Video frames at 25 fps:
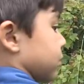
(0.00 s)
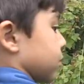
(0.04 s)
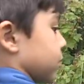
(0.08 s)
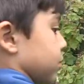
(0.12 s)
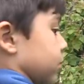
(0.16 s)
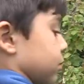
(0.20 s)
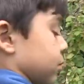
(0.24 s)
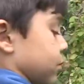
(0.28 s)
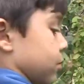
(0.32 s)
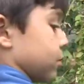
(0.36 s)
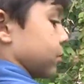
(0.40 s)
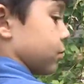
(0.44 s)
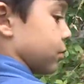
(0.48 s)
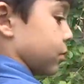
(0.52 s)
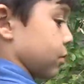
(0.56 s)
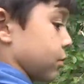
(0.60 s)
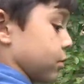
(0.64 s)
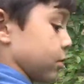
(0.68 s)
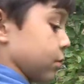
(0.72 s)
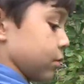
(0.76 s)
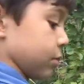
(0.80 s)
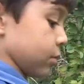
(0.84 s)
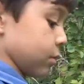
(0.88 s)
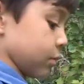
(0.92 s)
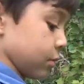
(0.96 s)

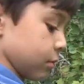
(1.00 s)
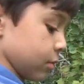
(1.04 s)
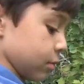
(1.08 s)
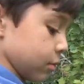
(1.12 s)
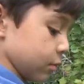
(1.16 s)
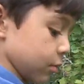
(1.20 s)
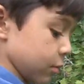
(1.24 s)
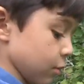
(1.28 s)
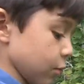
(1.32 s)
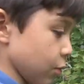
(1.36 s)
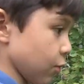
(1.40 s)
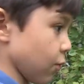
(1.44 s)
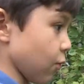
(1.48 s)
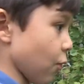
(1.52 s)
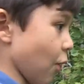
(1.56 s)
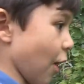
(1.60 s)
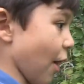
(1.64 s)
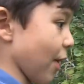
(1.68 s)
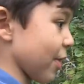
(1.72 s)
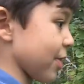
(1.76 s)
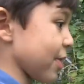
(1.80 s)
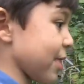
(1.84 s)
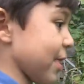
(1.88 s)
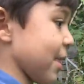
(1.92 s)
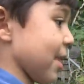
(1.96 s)

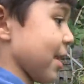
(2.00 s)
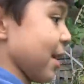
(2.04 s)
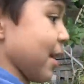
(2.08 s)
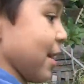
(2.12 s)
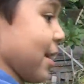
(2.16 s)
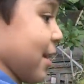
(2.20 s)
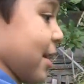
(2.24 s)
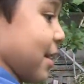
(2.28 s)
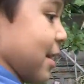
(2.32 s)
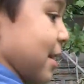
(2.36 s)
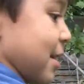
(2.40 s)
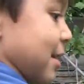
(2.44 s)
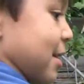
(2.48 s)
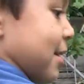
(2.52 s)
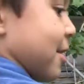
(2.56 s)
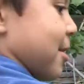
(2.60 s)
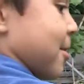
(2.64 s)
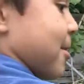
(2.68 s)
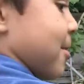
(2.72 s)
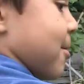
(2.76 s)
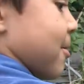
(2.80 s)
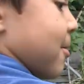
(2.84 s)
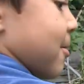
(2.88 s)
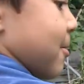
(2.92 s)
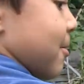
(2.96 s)

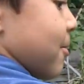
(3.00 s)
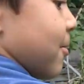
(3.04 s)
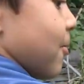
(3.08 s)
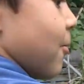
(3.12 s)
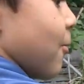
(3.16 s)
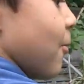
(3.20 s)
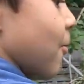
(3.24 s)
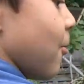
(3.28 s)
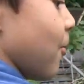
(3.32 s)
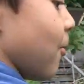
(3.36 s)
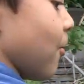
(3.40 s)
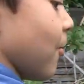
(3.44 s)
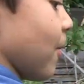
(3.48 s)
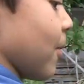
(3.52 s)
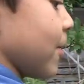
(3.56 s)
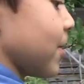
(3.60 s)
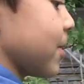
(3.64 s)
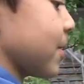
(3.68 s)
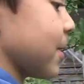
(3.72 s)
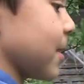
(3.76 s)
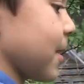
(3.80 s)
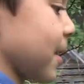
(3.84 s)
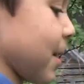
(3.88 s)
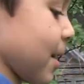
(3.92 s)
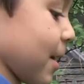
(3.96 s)

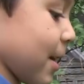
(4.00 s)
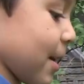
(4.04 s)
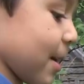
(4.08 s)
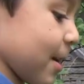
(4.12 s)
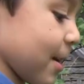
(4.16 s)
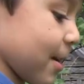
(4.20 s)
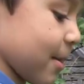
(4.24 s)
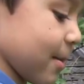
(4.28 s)
No one is speaking in this clip.